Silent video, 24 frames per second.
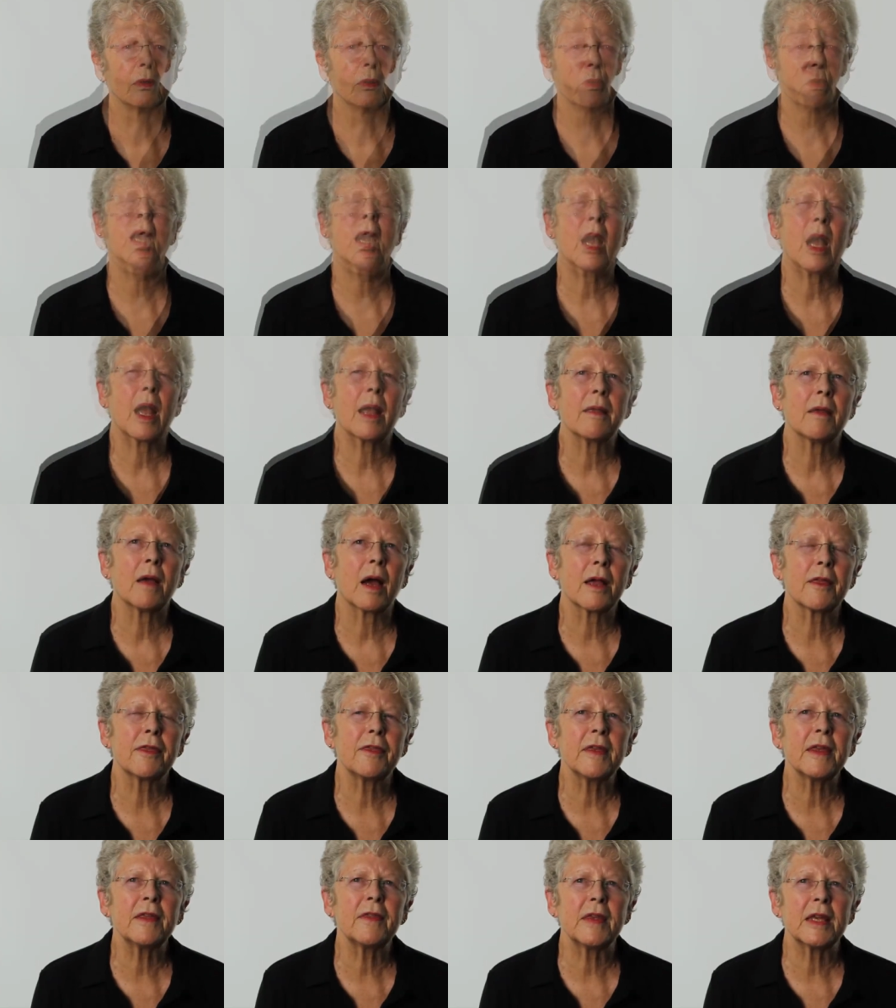I, I
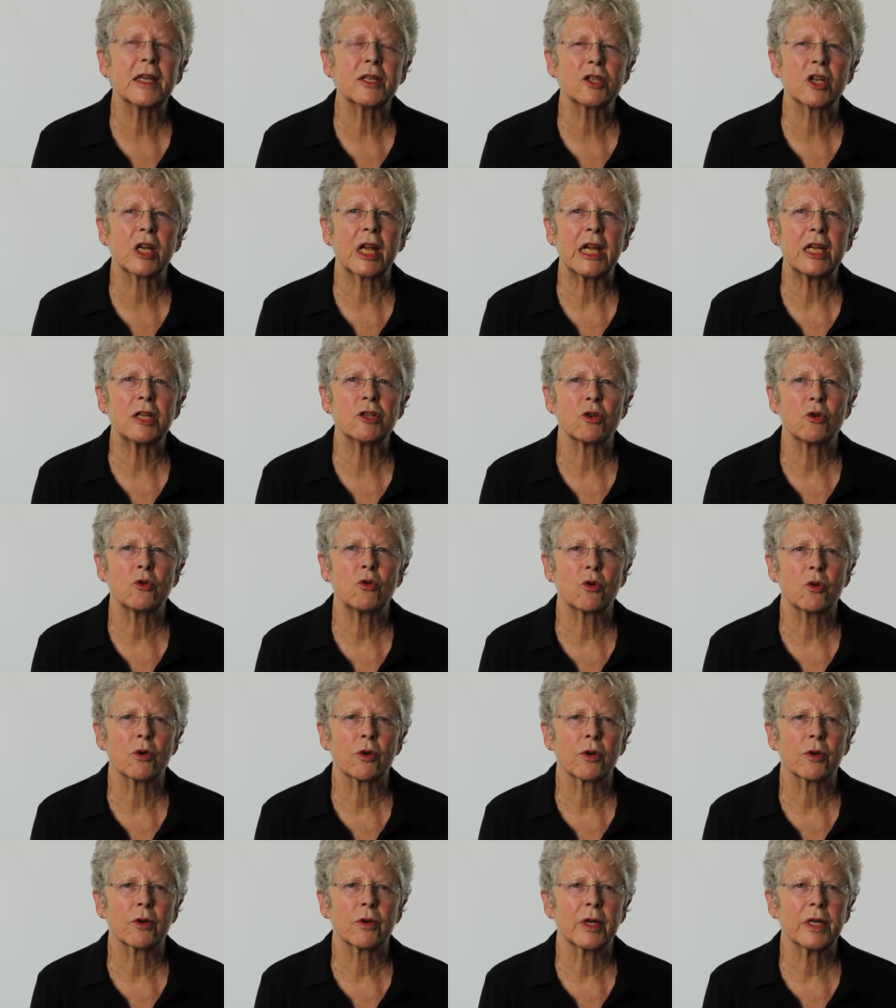think the education
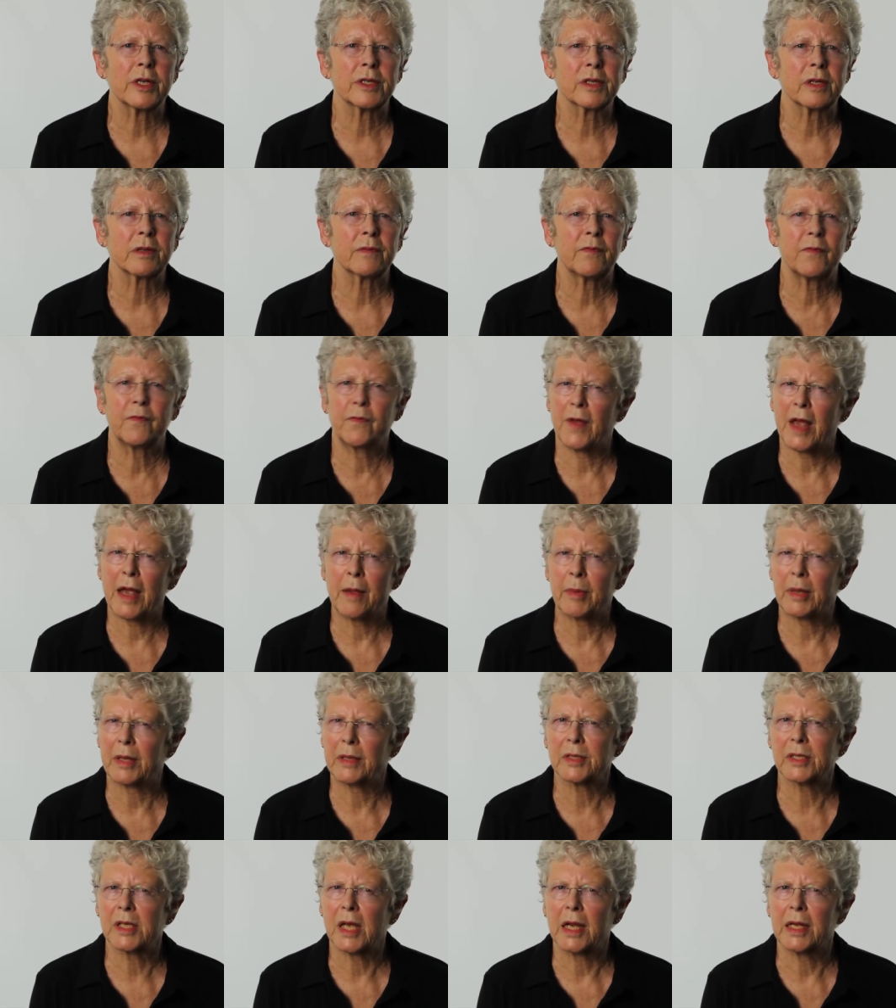corridor is a
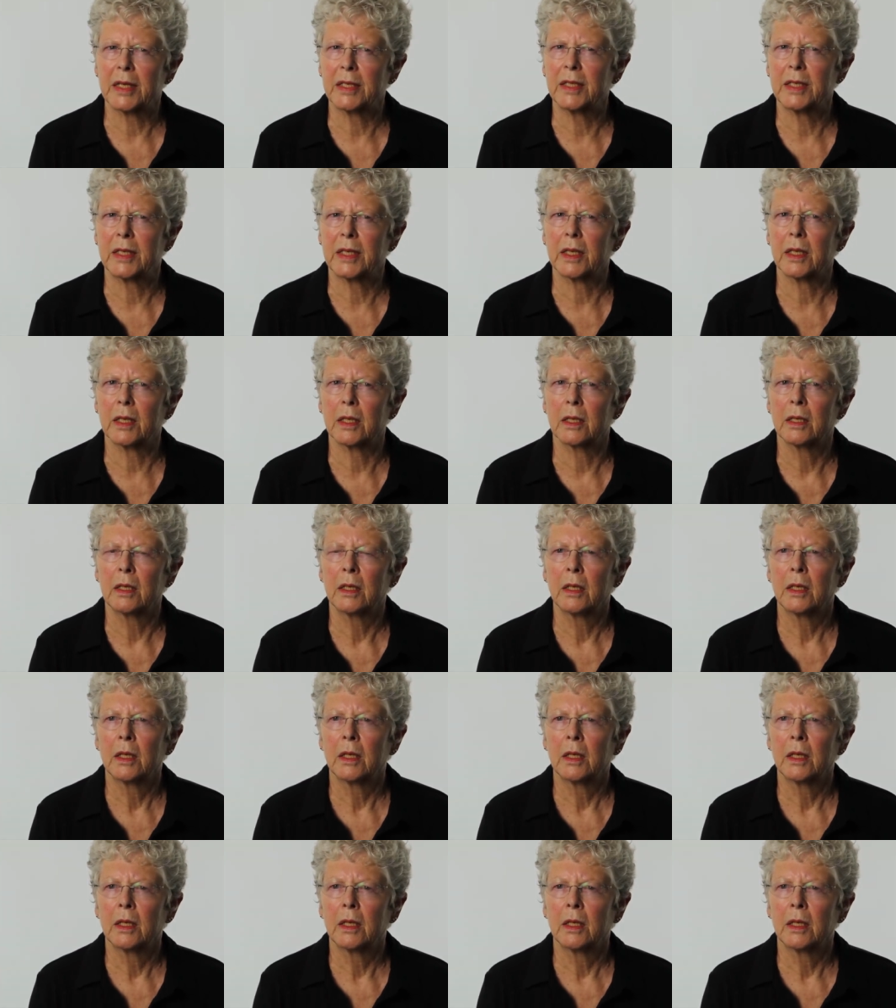fabulous idea.